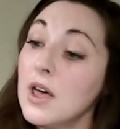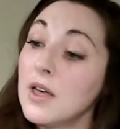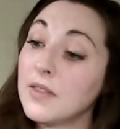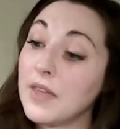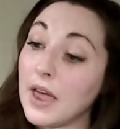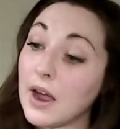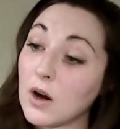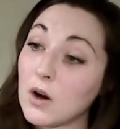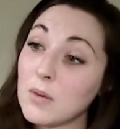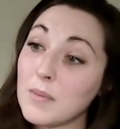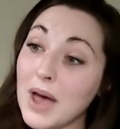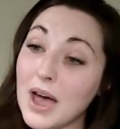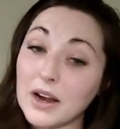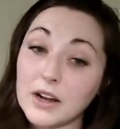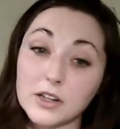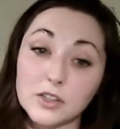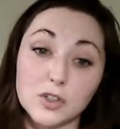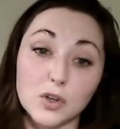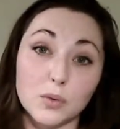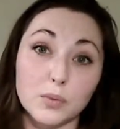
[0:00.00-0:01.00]
The
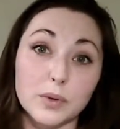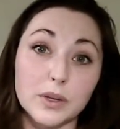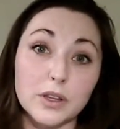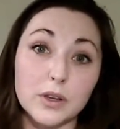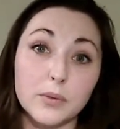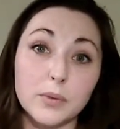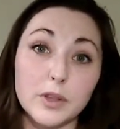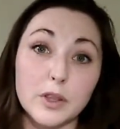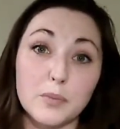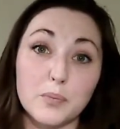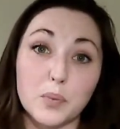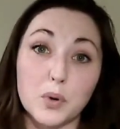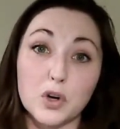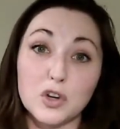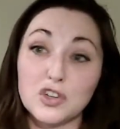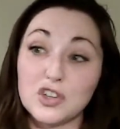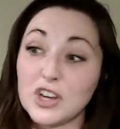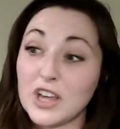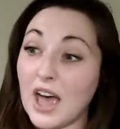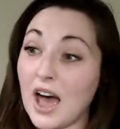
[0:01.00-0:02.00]
aromatics are really, really
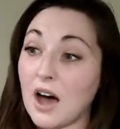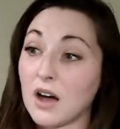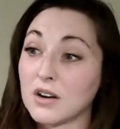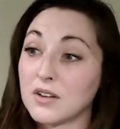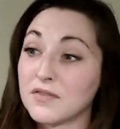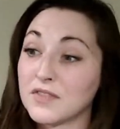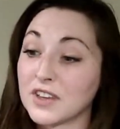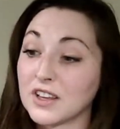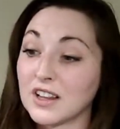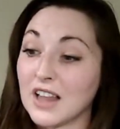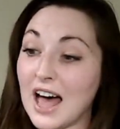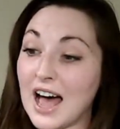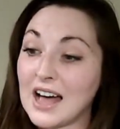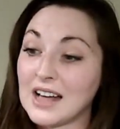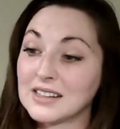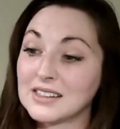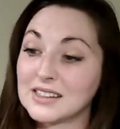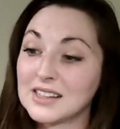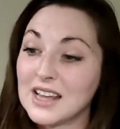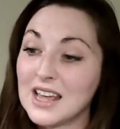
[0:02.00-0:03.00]
pushing out of the
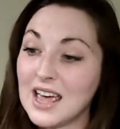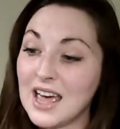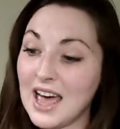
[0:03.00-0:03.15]
glass.